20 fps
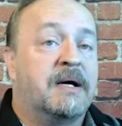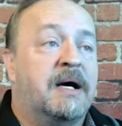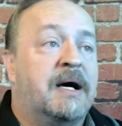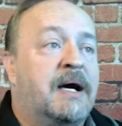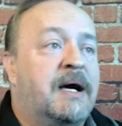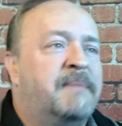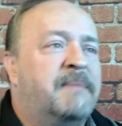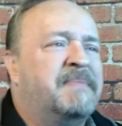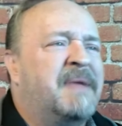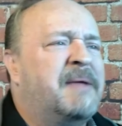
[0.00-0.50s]

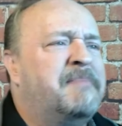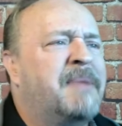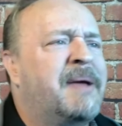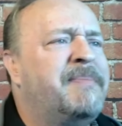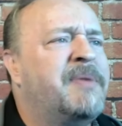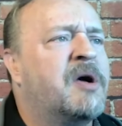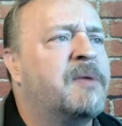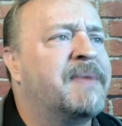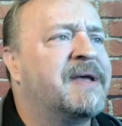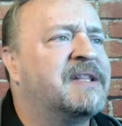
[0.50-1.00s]
Um, and
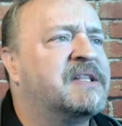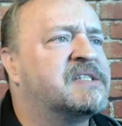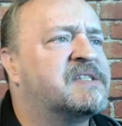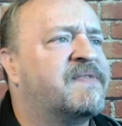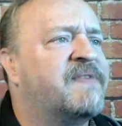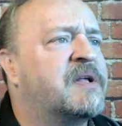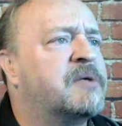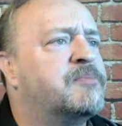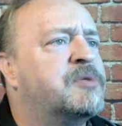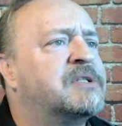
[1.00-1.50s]
maybe I'll make this
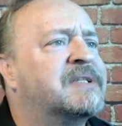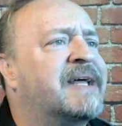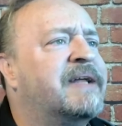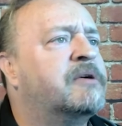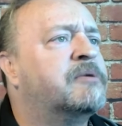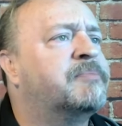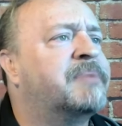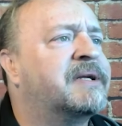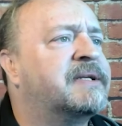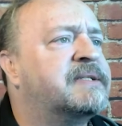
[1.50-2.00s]
available
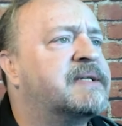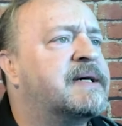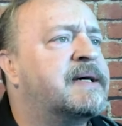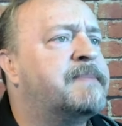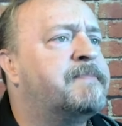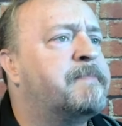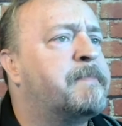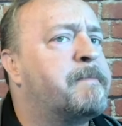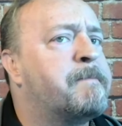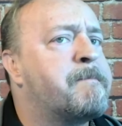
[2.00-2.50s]
later, but
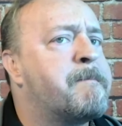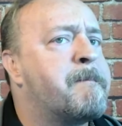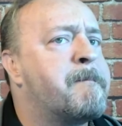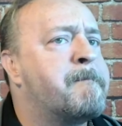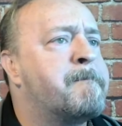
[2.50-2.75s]
um,